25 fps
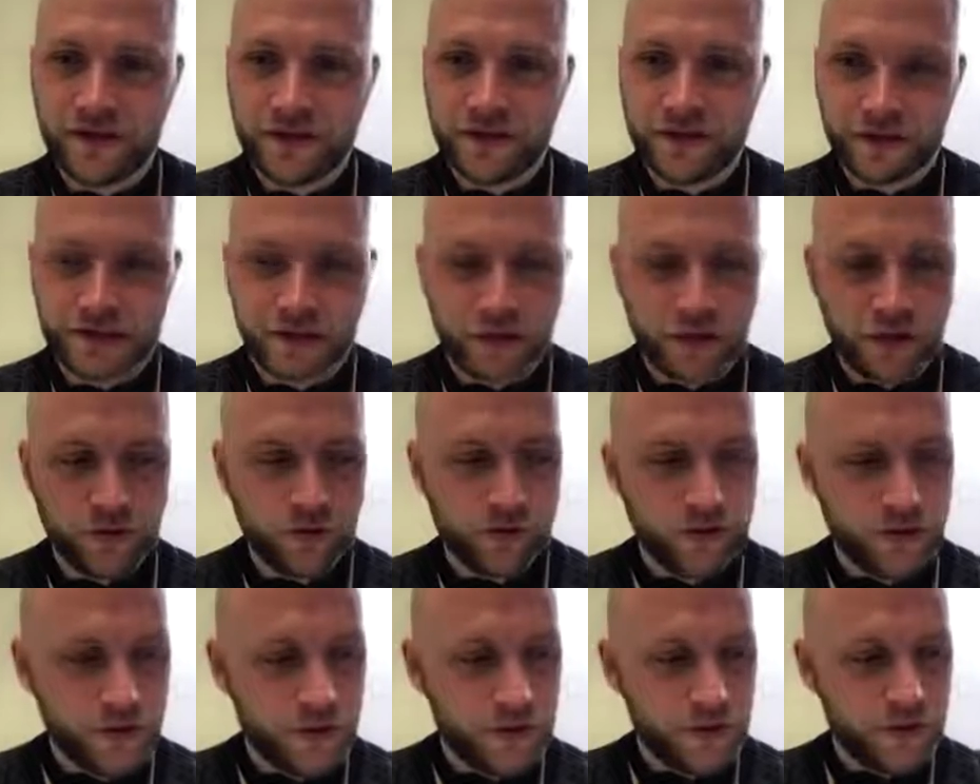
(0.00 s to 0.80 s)

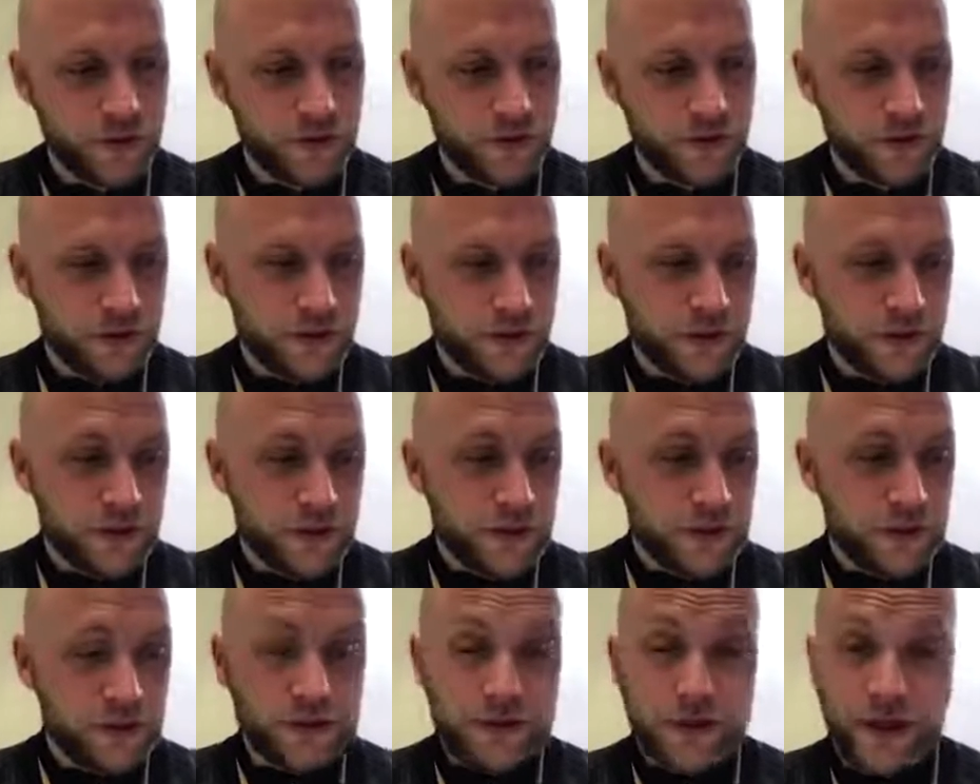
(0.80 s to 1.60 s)
So
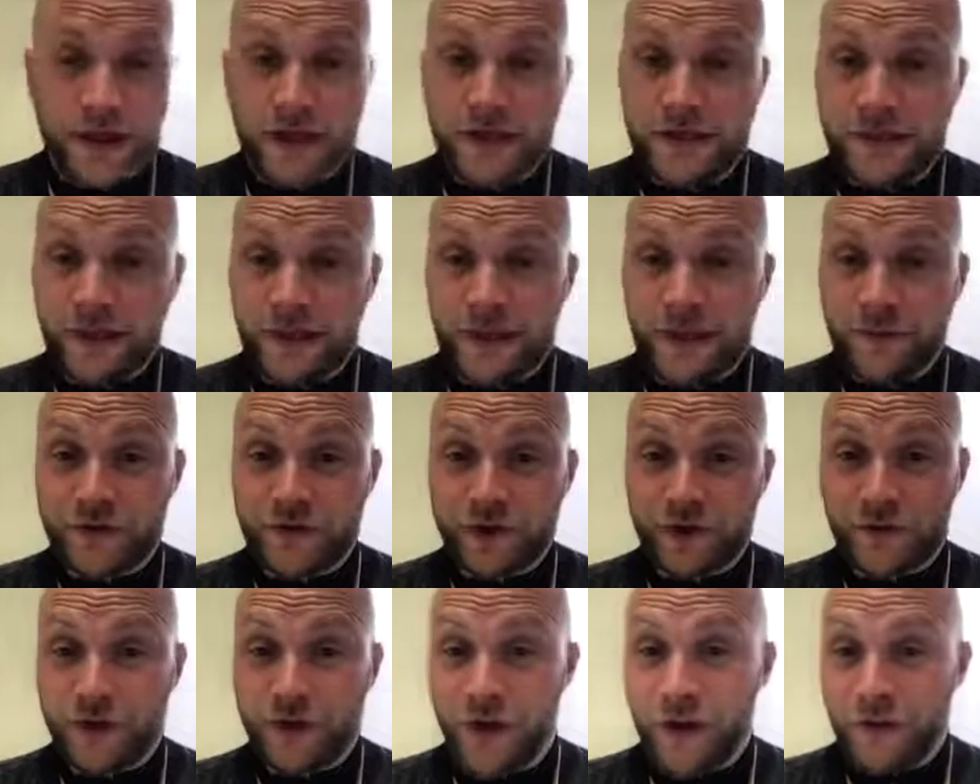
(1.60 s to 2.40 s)
until I'm
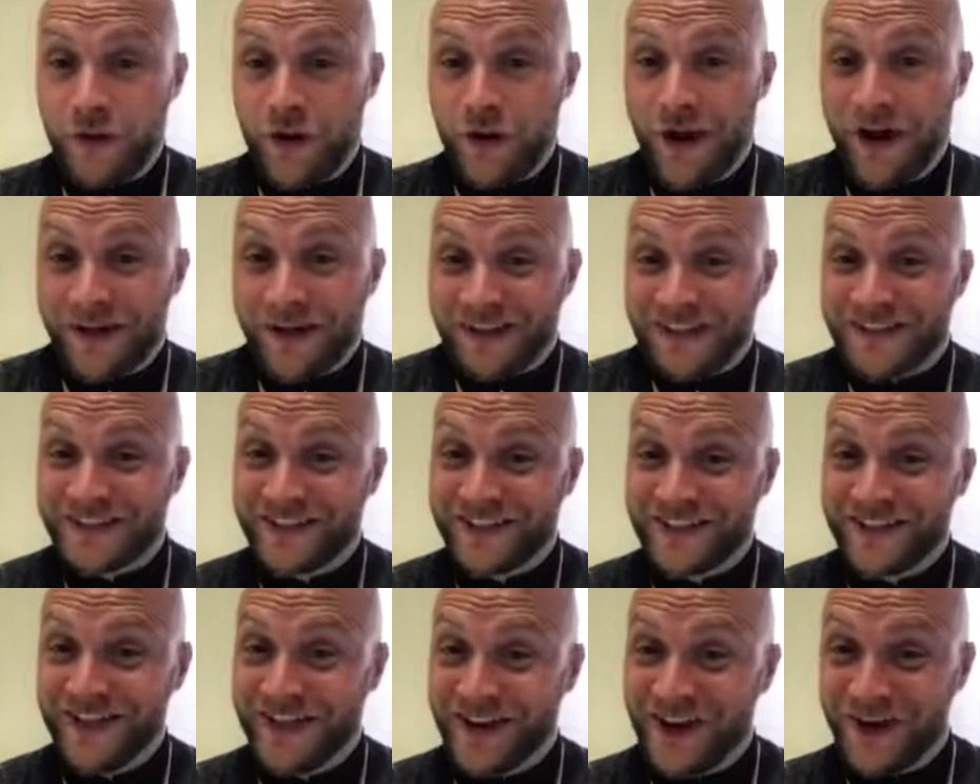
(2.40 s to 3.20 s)
told
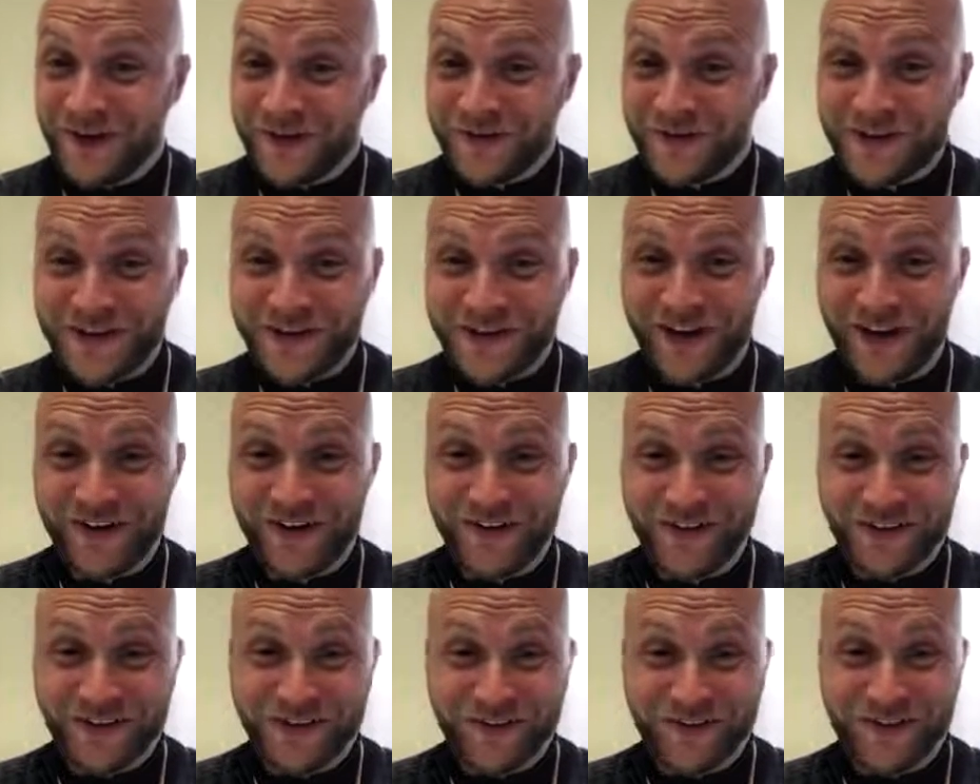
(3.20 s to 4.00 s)
otherwise,
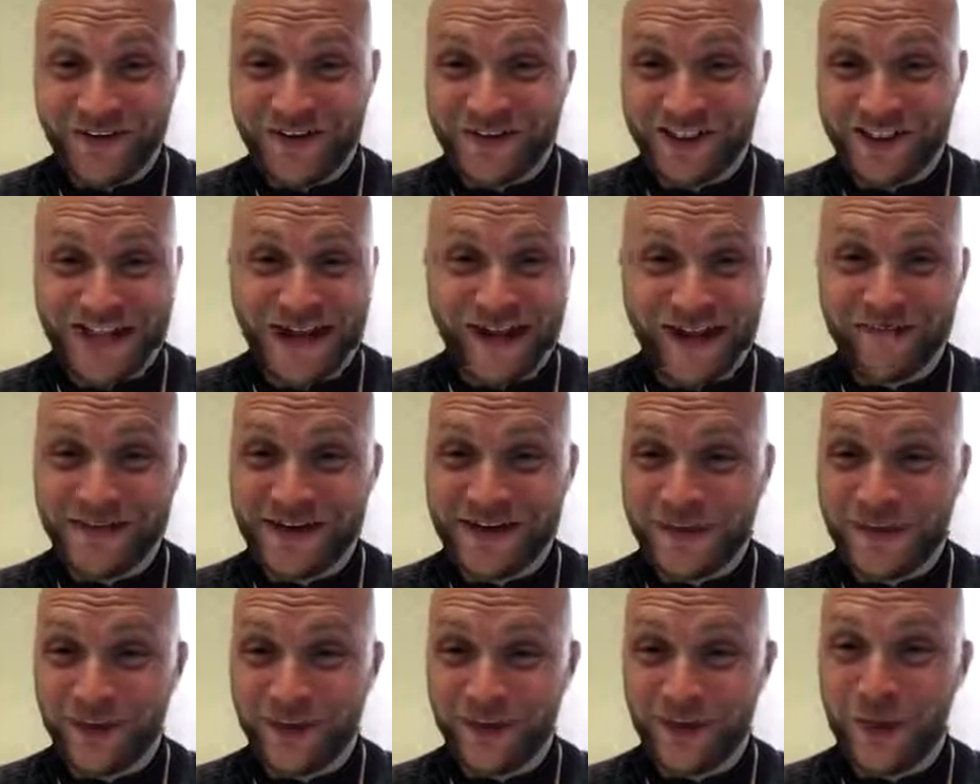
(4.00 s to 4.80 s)
so whether that
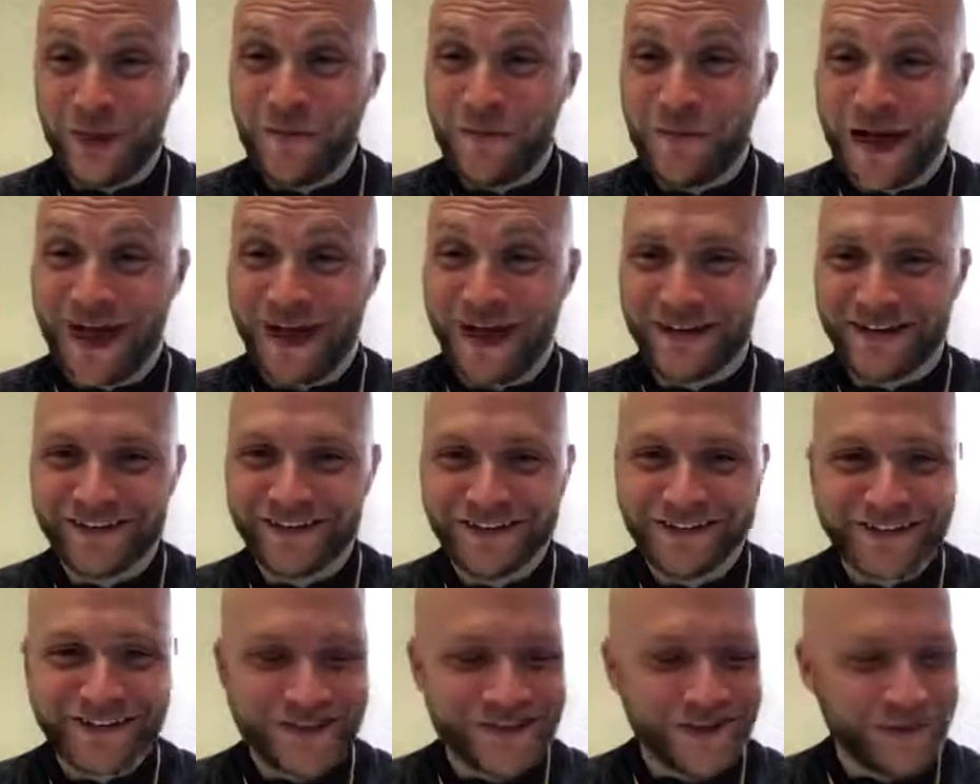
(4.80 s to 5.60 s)
be good or bad.
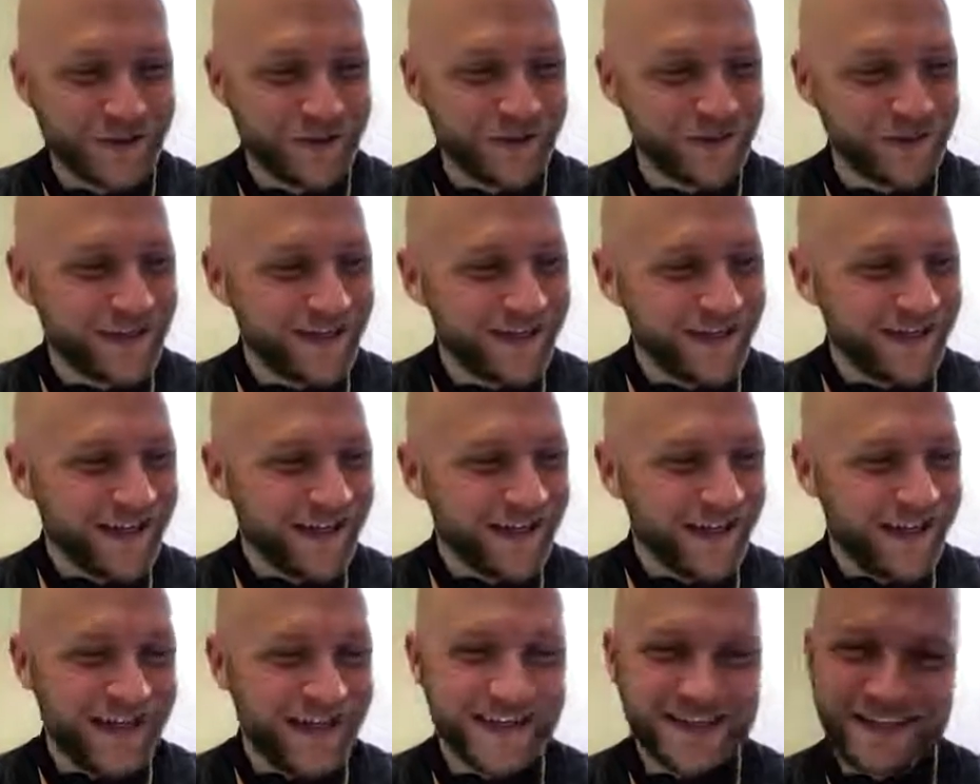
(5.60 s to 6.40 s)
So
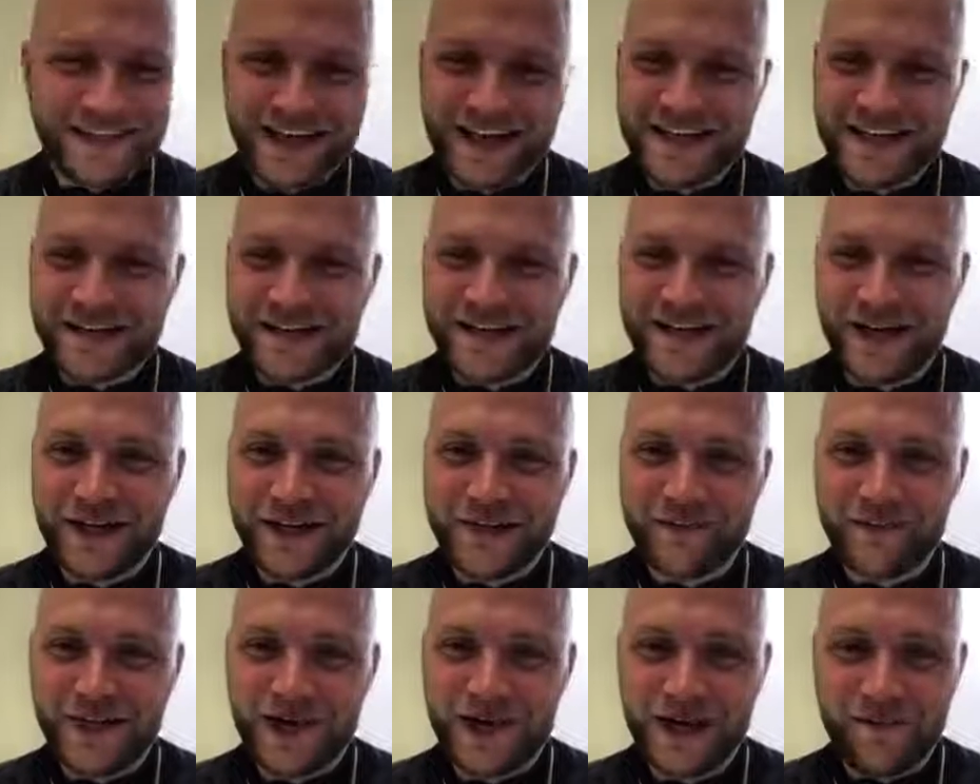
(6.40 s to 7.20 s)
it's
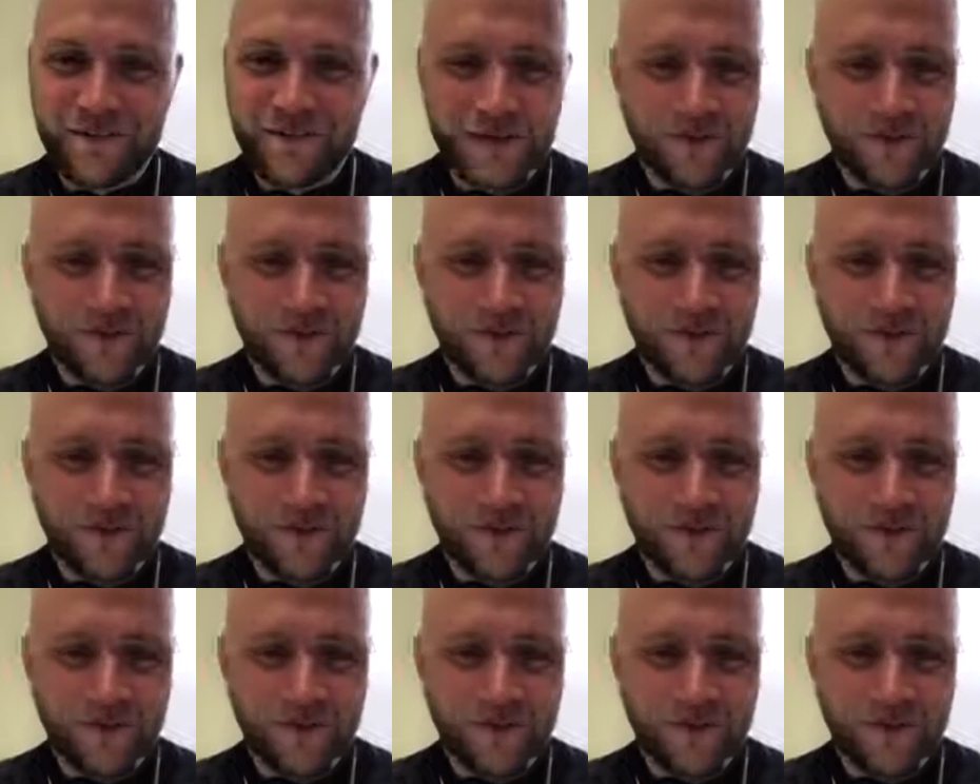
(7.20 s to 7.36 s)
kind of like